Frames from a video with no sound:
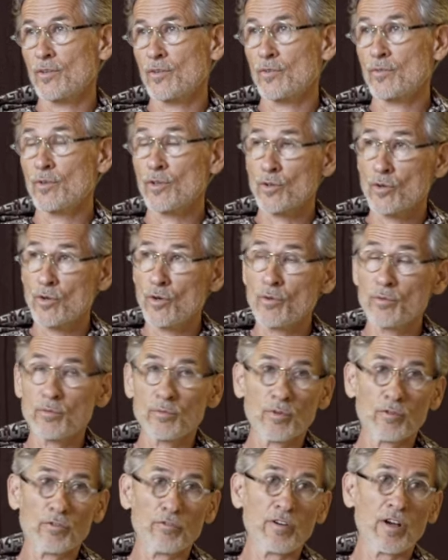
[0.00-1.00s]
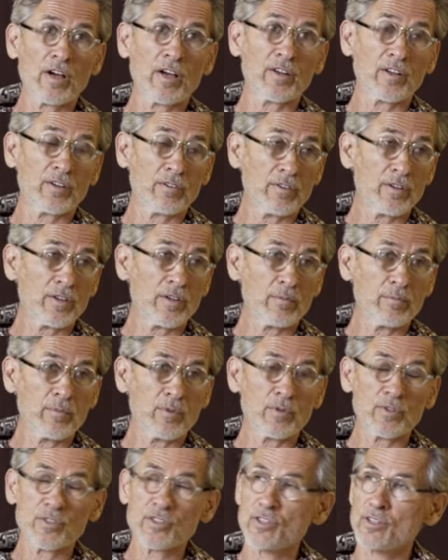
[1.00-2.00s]
We'll go and we'll find every
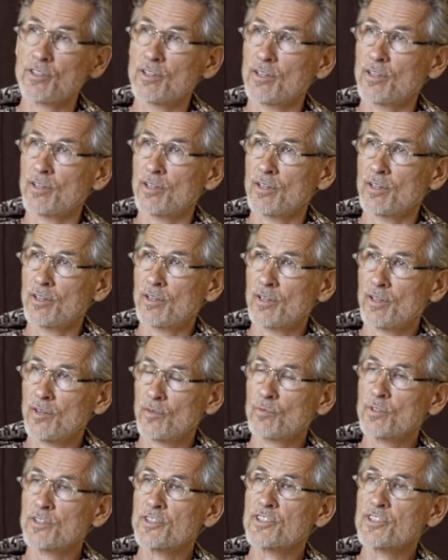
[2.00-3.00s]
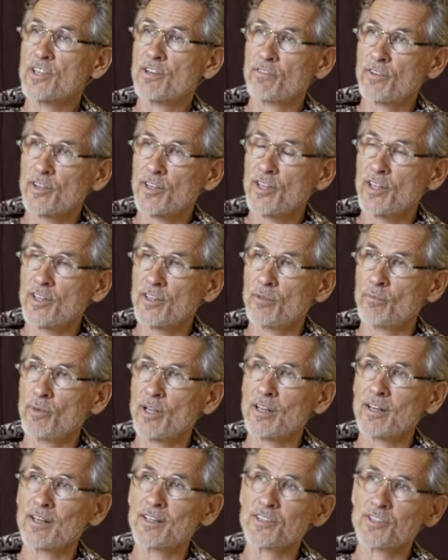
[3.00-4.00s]
community and we'll suffocate them
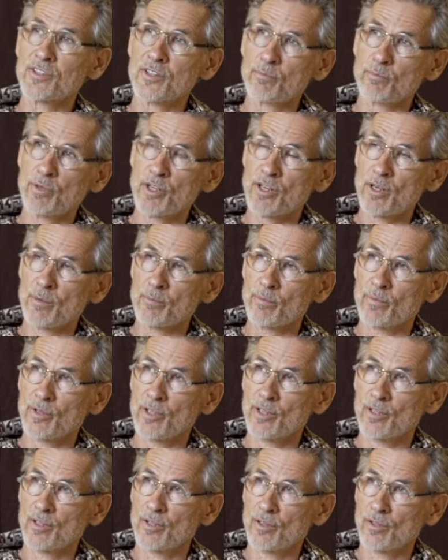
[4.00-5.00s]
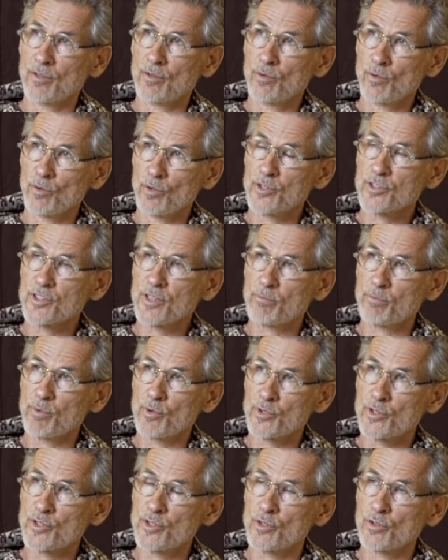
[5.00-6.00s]
unless they become all
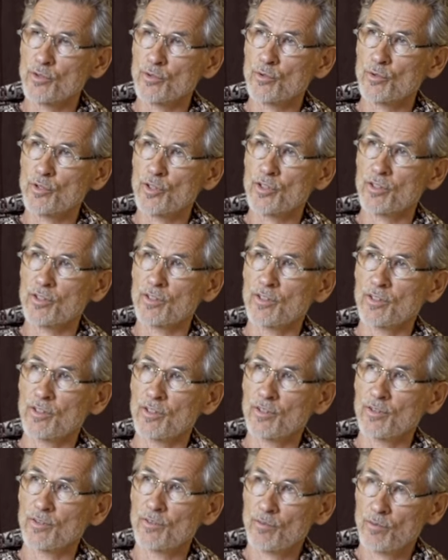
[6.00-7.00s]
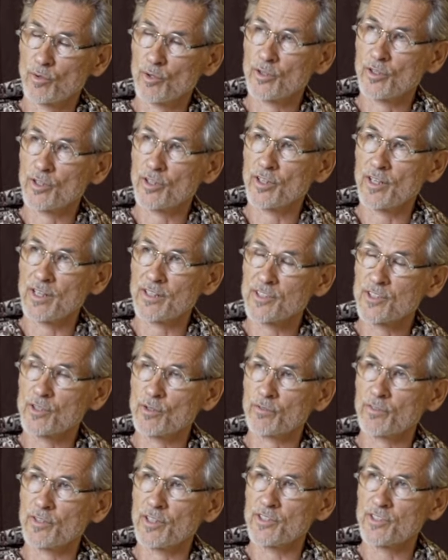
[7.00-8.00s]
subordinate to what the Council
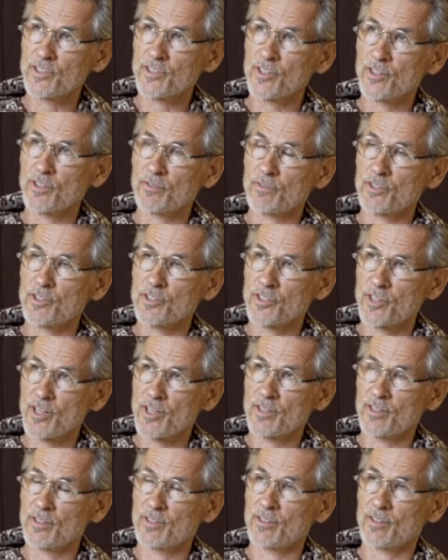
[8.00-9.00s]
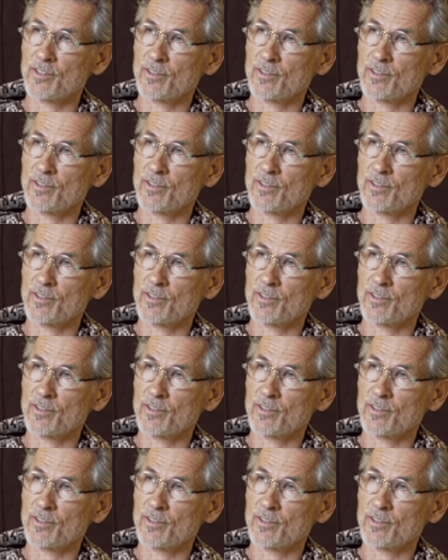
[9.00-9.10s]
of Nicaea have decided.